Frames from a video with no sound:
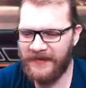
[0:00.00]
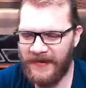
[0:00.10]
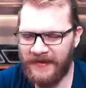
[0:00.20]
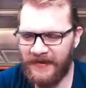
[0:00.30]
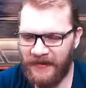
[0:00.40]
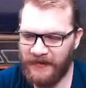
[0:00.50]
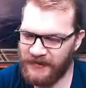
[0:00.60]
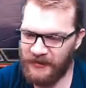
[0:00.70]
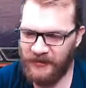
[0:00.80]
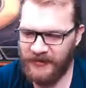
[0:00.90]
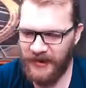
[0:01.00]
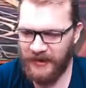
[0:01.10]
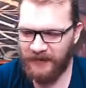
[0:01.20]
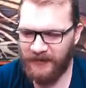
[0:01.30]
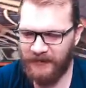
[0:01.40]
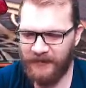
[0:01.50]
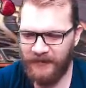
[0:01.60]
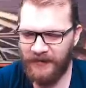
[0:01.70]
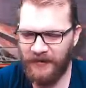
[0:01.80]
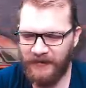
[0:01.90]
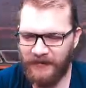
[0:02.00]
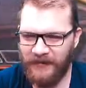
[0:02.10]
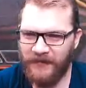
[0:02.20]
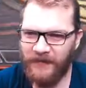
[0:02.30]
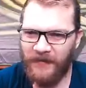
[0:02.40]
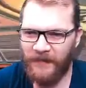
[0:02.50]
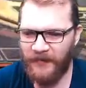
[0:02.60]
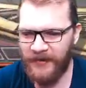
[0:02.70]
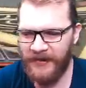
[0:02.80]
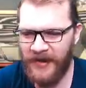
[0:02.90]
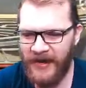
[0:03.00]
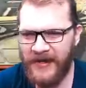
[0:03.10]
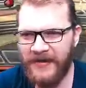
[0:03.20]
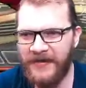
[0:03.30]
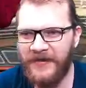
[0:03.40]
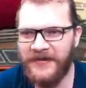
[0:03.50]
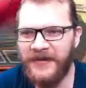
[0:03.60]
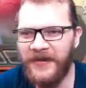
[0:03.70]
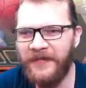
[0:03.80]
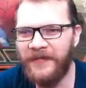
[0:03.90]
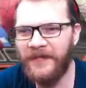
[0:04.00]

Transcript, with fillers: to that, you know, it's a good time to, you know, put an ad in your stream.